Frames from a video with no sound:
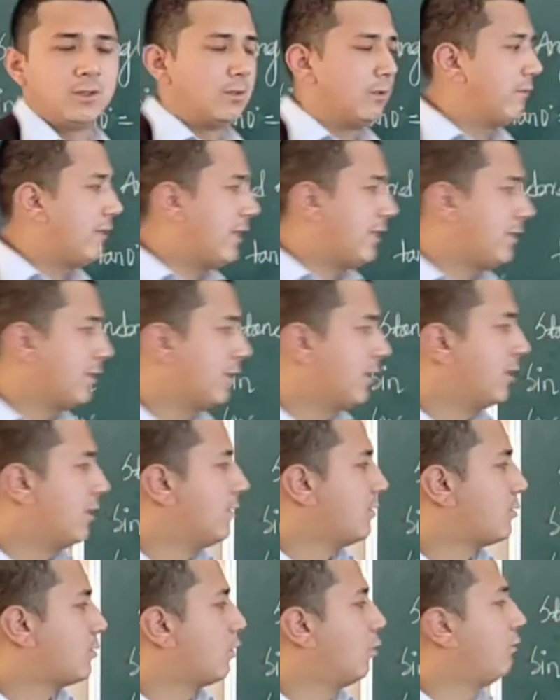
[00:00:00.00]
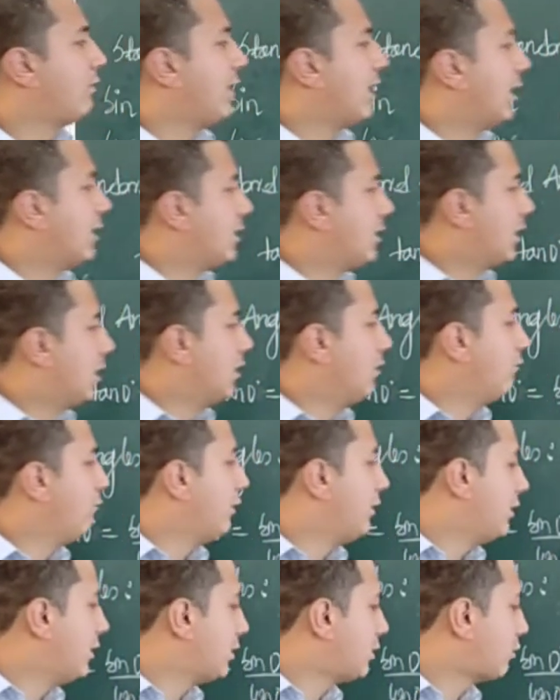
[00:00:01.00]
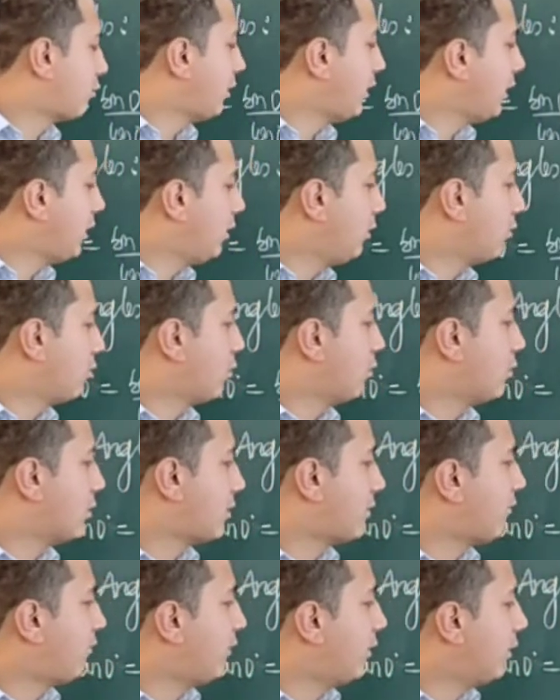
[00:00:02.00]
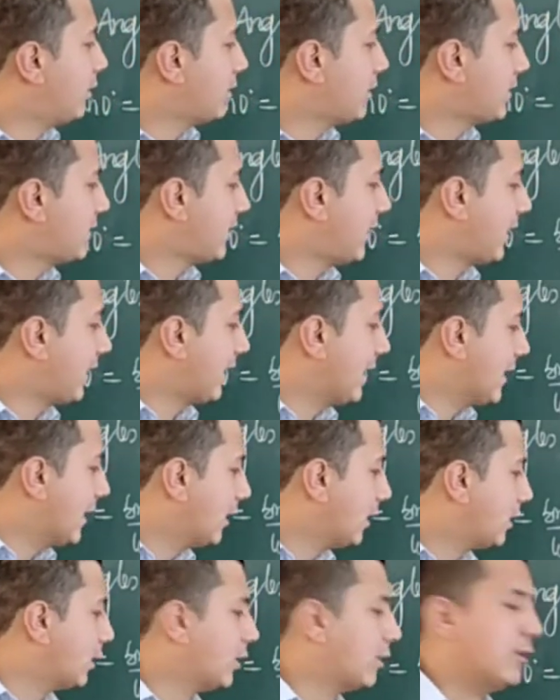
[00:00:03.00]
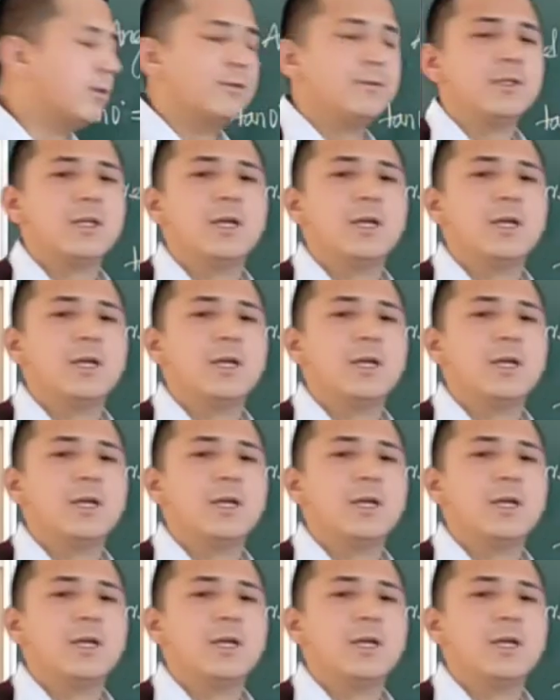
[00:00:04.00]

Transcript: Alright, so we are done with these 3 rows, first, second and third.